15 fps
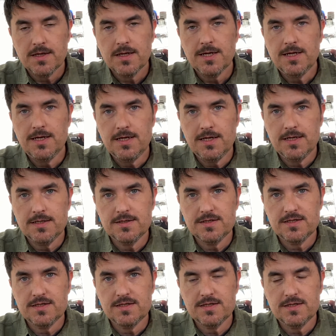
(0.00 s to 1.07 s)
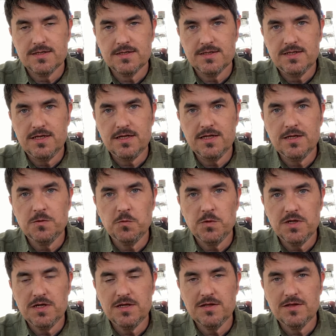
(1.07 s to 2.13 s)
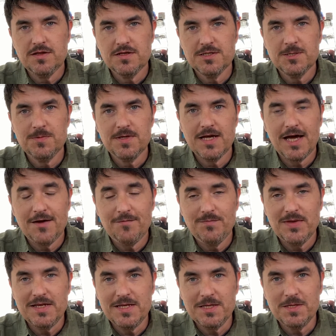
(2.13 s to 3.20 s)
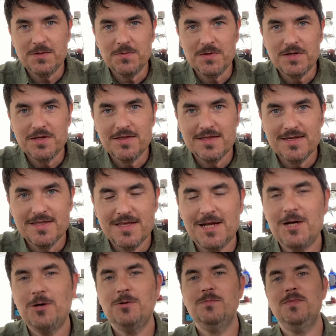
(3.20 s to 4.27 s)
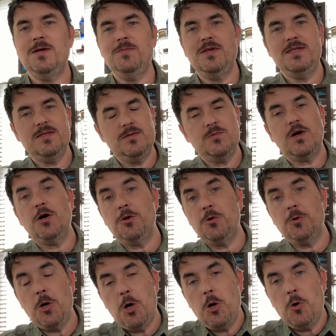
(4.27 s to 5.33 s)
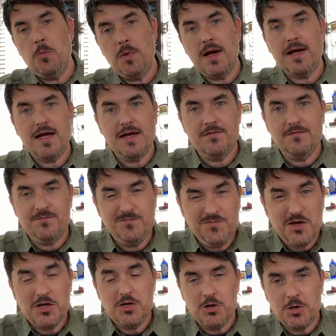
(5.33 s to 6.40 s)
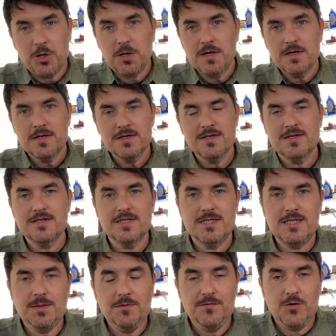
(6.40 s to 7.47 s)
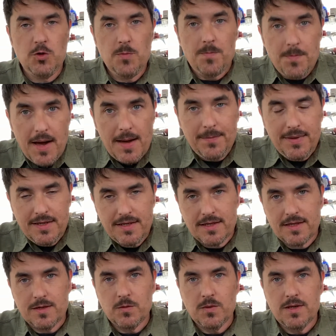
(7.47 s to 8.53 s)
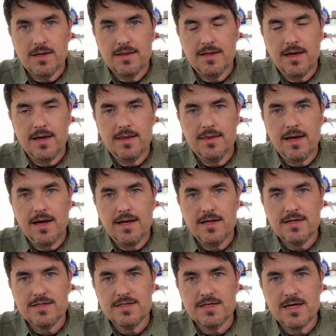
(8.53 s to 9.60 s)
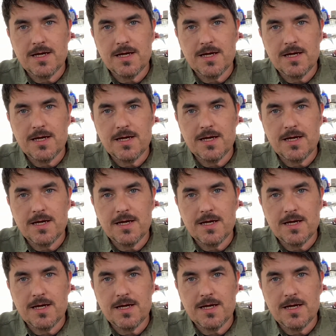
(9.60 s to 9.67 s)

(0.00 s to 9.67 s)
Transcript: is dealing with something I've been dealing with that I hope maybe, well, I don't hope, I kind of figure some of you might be dealing with, and that is